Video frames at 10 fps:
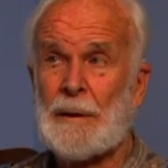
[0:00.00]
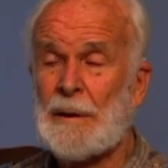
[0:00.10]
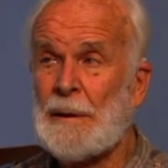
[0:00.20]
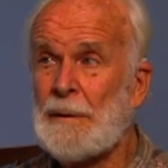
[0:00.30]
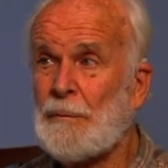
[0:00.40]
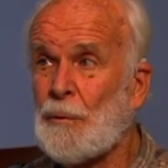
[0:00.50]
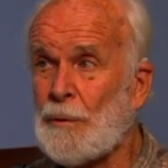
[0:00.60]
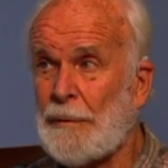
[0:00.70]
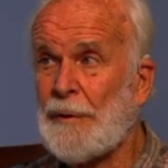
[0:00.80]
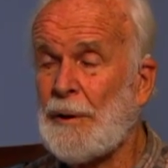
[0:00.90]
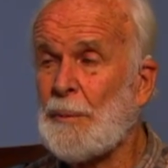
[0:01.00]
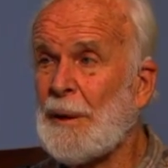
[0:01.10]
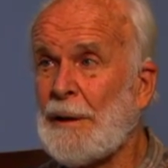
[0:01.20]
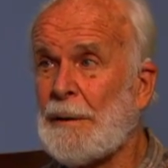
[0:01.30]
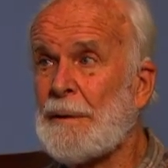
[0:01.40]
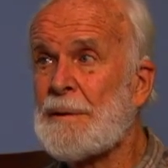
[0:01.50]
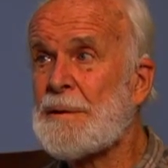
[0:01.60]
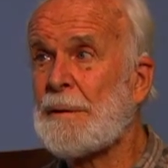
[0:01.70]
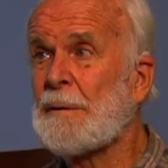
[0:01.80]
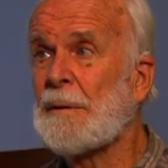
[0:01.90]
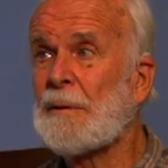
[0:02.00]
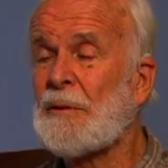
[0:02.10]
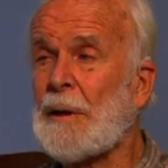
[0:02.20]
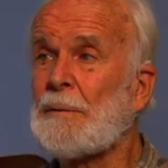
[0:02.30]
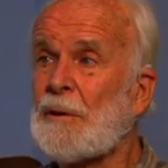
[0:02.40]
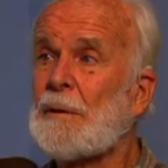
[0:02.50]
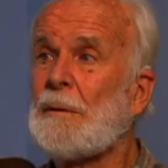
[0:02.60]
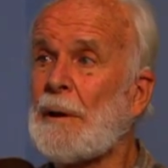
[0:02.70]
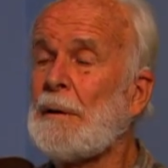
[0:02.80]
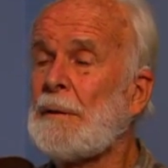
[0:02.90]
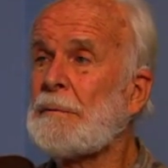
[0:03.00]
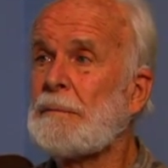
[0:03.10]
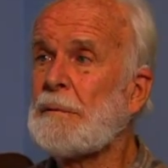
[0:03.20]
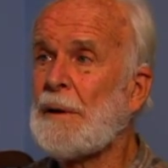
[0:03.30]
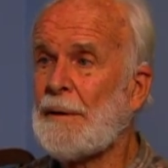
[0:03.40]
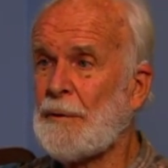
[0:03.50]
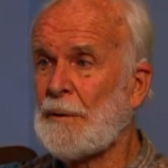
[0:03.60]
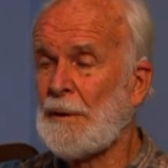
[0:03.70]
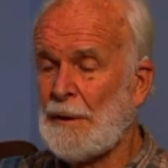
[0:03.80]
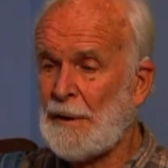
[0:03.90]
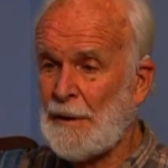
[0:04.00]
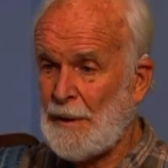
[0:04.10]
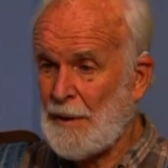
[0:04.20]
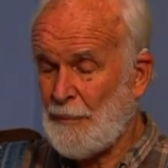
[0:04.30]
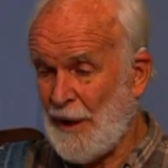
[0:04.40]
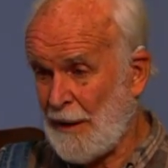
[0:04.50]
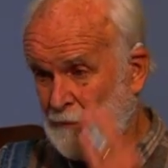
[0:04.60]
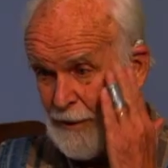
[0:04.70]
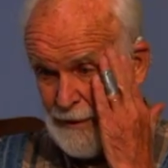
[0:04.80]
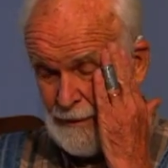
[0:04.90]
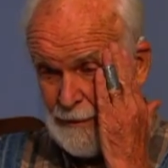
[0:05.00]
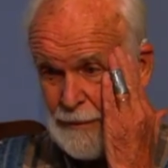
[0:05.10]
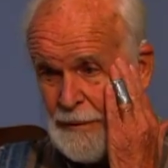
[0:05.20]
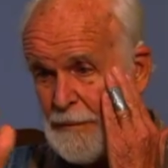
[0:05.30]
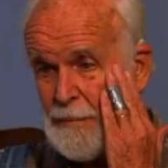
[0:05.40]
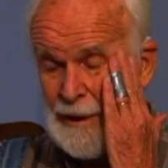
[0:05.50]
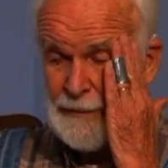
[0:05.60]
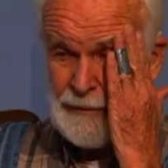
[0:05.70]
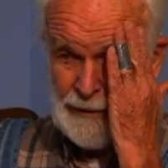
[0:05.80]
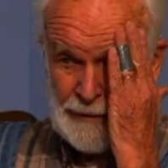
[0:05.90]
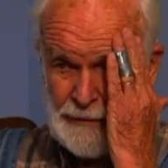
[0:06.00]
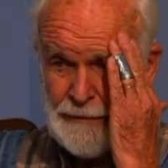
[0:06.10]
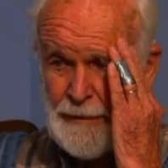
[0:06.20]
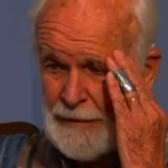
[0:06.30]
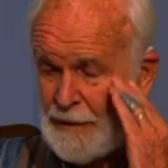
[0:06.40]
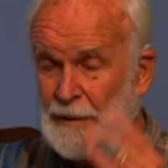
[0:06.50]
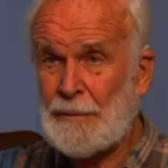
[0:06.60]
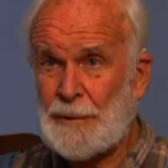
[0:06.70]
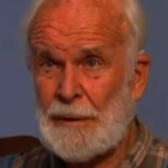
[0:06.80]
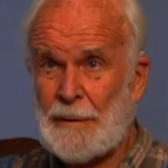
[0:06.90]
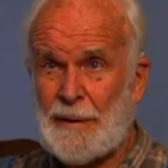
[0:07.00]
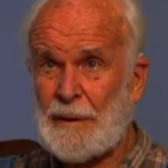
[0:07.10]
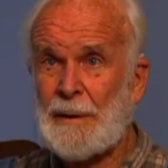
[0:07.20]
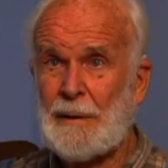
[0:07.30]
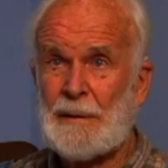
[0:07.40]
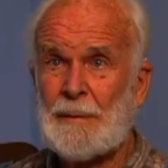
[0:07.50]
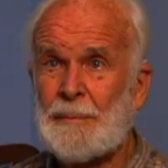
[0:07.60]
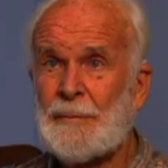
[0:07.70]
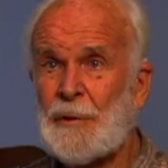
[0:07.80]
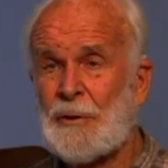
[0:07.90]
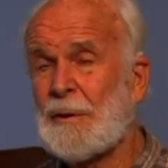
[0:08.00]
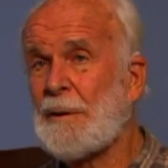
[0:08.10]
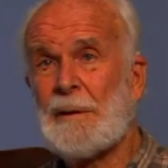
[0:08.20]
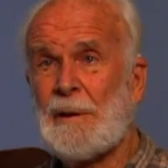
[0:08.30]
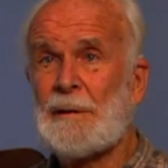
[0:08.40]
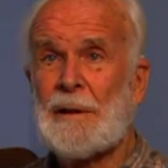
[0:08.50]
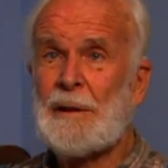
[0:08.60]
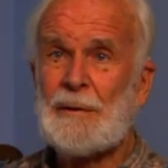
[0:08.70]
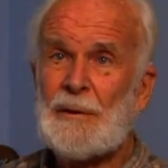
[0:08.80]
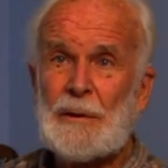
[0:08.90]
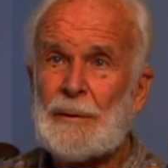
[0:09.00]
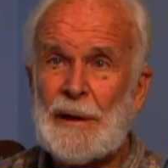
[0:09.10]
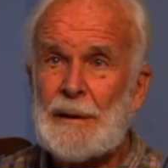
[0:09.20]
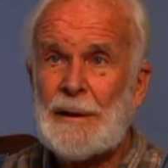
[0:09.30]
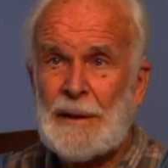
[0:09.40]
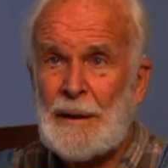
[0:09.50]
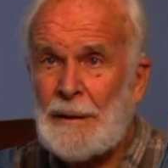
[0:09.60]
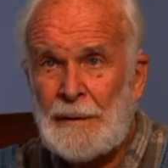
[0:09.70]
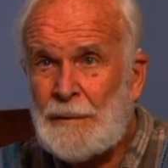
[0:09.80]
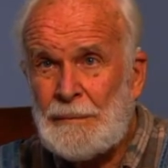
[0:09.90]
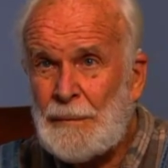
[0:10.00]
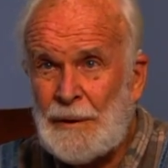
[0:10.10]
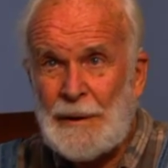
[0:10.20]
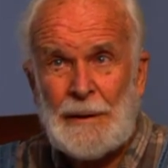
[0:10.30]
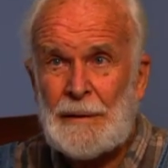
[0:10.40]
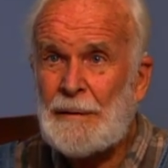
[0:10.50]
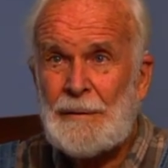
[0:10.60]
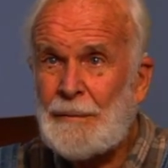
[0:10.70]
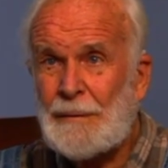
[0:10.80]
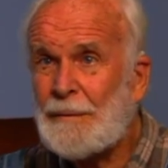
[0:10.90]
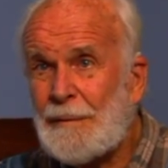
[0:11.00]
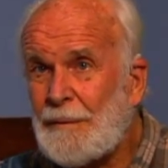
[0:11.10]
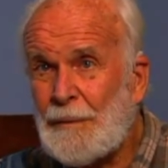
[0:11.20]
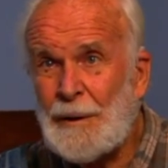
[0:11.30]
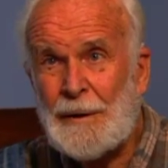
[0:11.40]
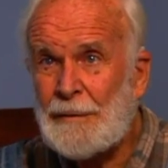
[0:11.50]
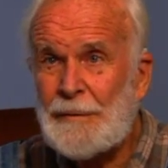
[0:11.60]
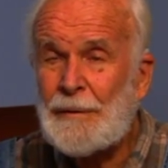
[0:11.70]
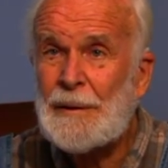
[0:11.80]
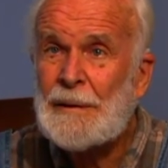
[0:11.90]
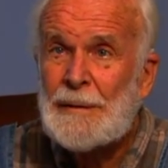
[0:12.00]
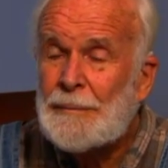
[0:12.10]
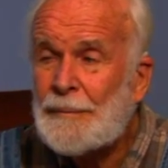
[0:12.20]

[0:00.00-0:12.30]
the War of Independence, and scouts going off would have a man with a loaded rifle at the front and the rear of the column. Just young kids going hiking. We're not free.